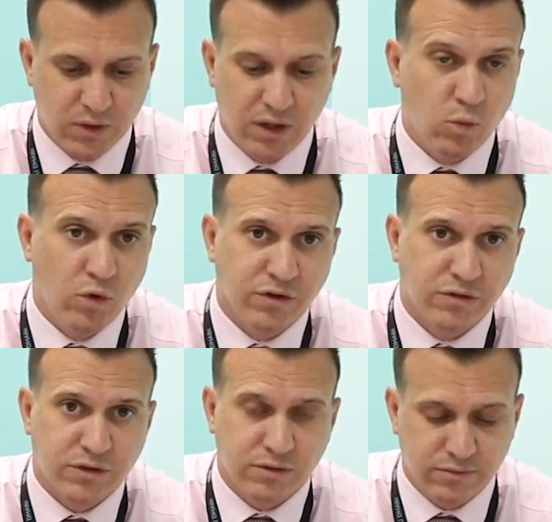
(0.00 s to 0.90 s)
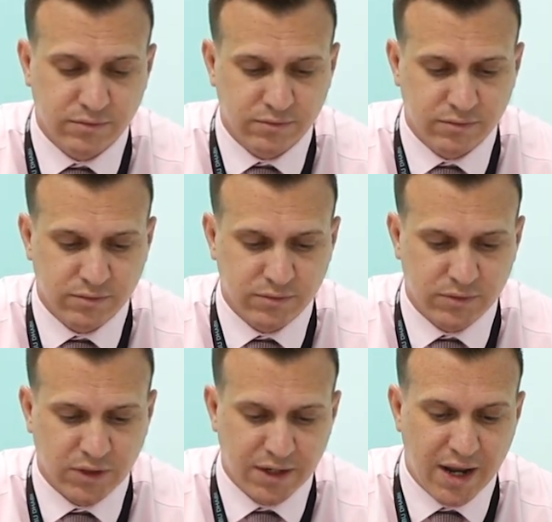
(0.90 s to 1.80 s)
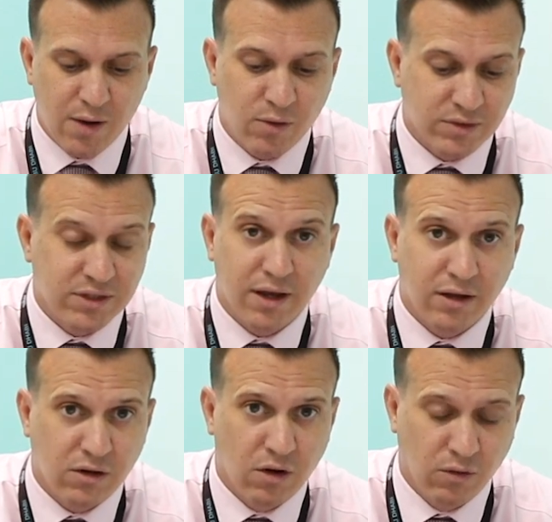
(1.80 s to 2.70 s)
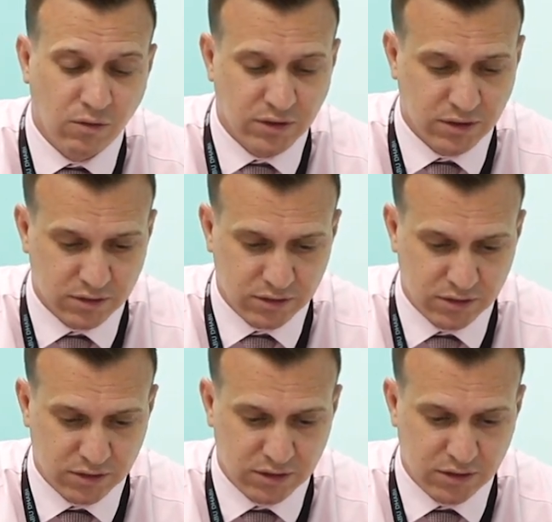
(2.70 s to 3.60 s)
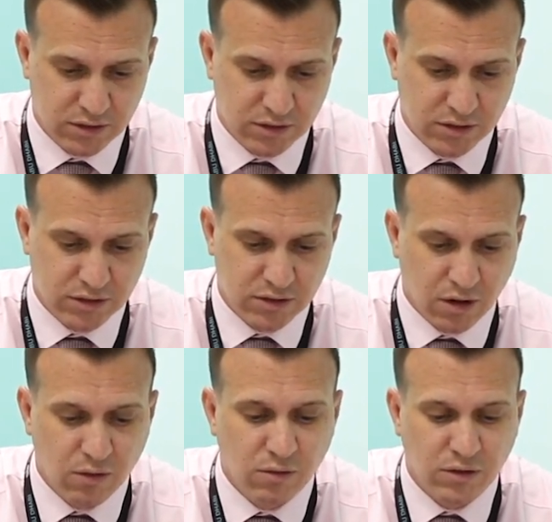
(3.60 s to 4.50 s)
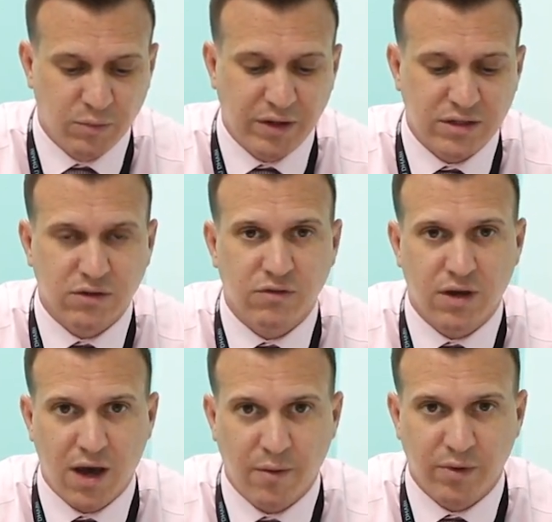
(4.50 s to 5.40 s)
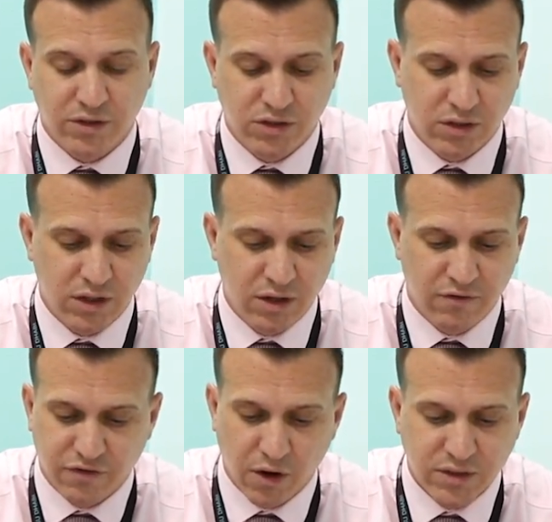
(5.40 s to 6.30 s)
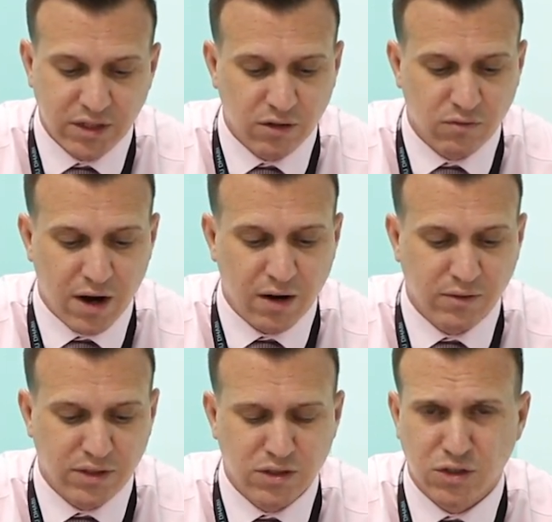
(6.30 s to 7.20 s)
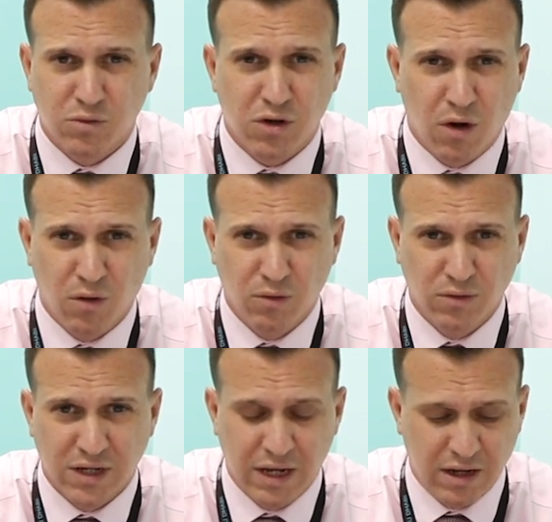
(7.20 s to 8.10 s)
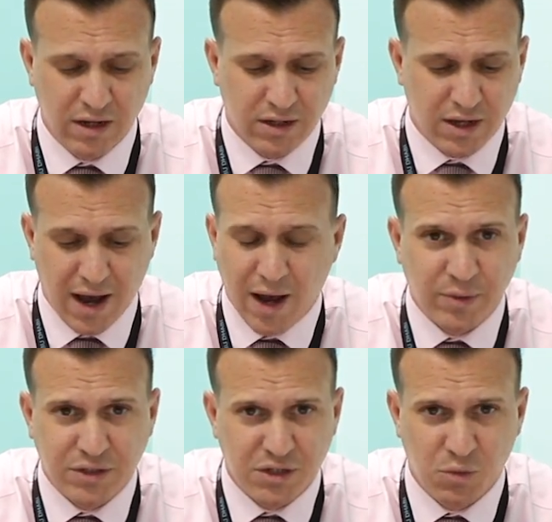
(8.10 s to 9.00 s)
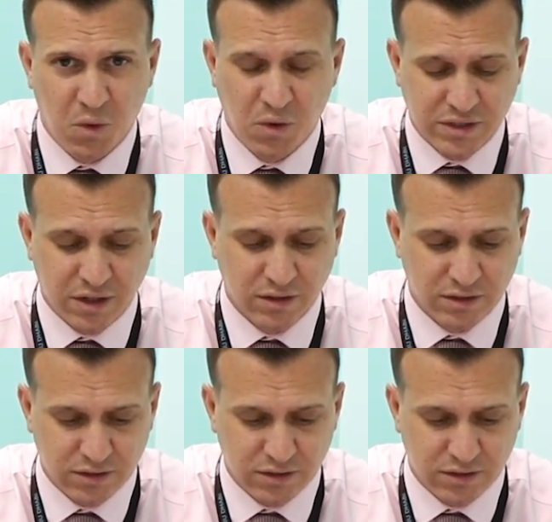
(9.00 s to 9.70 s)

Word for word: It wouldn't. And now it was getting cold. Cold bits of cabbage, floating around in some cold, cabbagey water.